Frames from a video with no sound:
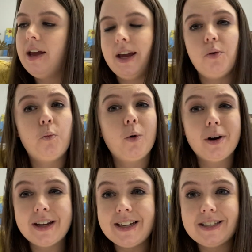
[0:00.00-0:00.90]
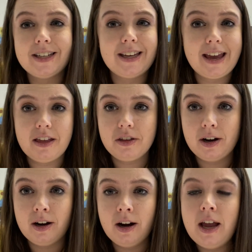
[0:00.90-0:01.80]
and working
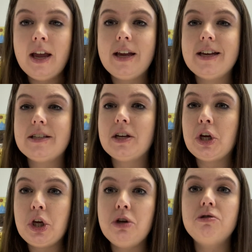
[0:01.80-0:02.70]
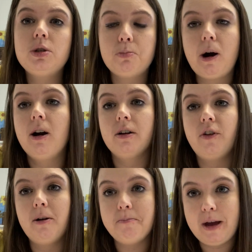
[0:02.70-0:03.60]
together is a huge part of
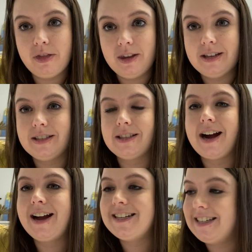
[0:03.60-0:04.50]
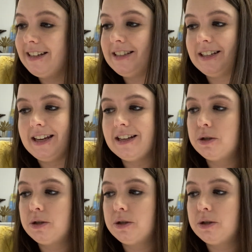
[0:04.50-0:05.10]
our Methodist identity.